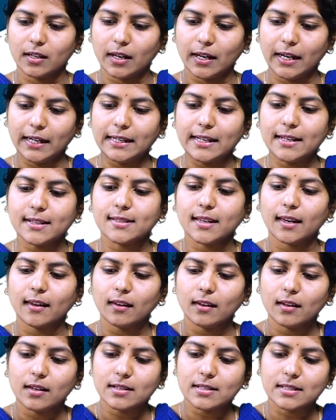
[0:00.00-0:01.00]
It is
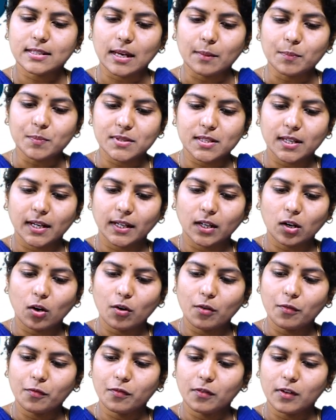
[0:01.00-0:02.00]
a subset
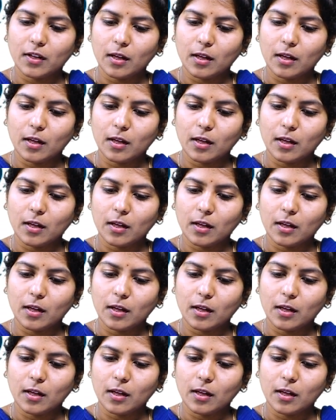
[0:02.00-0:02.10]
of